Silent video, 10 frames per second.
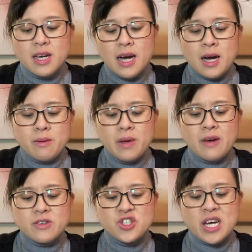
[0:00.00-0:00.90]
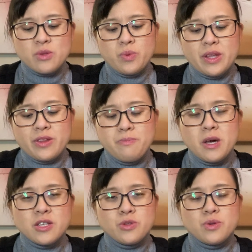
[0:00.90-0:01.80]
have a chat with the
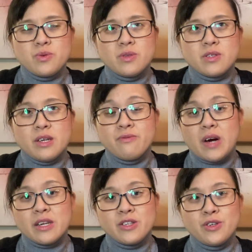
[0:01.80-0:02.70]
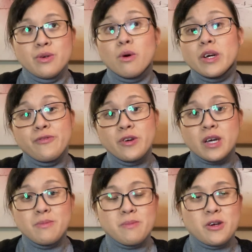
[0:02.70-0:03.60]
person who's invited you. Or if you're
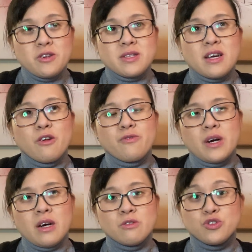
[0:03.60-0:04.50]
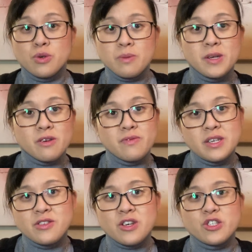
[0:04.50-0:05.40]
coming by yourself, do a bit of
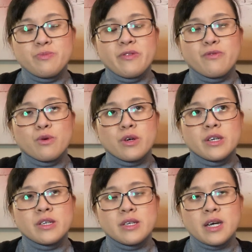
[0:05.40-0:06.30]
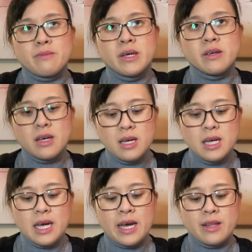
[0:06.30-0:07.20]
research before coming,
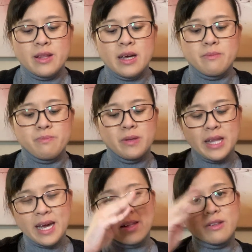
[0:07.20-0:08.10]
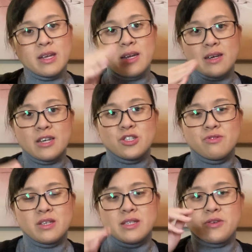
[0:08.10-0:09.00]
and then plan an
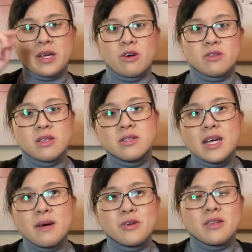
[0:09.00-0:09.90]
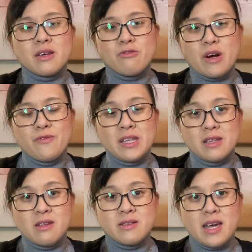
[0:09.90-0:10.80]
itinerary and say, okay, on this day I'm going to arrive in
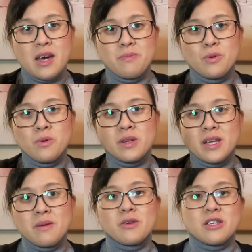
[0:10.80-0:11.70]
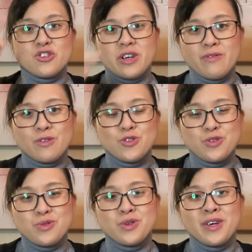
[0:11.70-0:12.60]
this airport, then I'm going to travel
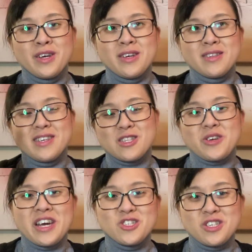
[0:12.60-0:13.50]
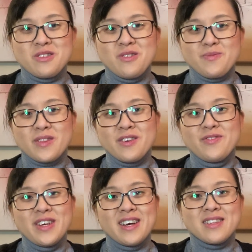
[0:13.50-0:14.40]
to this location
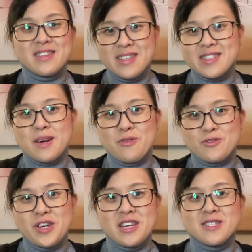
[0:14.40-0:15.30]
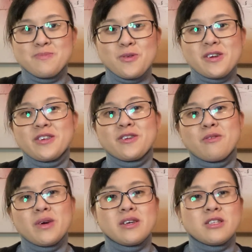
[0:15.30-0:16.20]
via this type of transport,
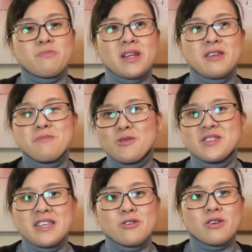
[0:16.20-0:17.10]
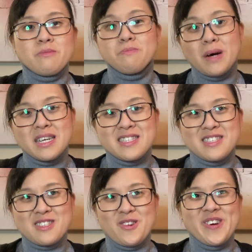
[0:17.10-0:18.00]
whether it's by limousine or a
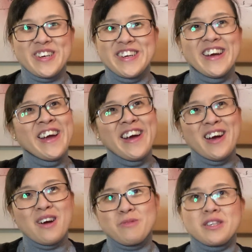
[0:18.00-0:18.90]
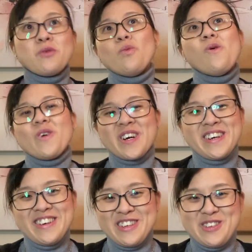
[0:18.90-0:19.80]
bus, or I'm going to walk
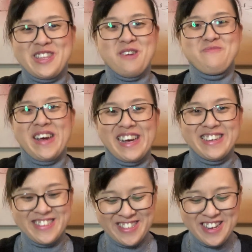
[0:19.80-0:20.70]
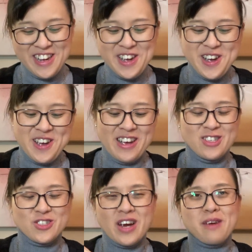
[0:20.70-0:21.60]
to the beach
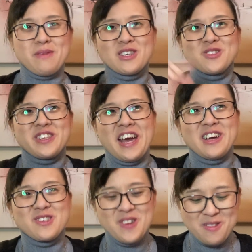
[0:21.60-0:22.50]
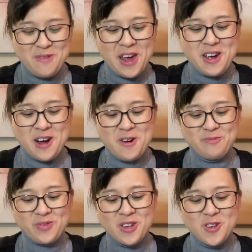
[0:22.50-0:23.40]
and drag my suitcase with me.
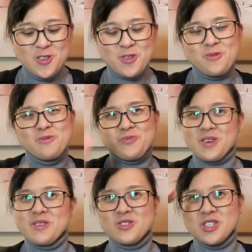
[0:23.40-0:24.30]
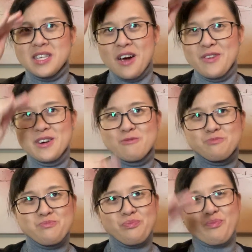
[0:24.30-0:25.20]
So just have a
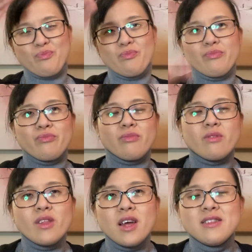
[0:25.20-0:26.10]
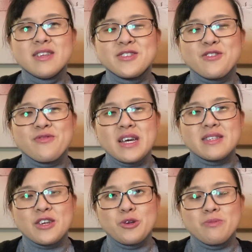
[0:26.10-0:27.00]
list of things
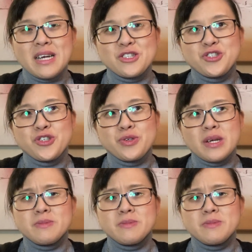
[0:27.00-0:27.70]
that you plan to do, and